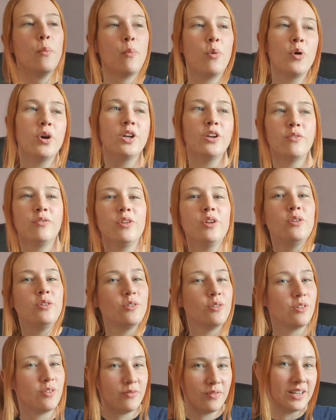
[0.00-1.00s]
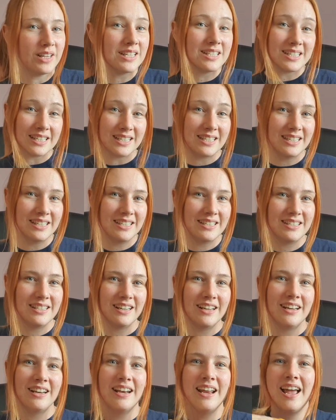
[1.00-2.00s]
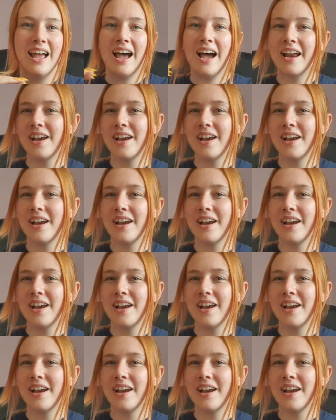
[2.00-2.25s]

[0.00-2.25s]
point of view, you're the villain's assistant.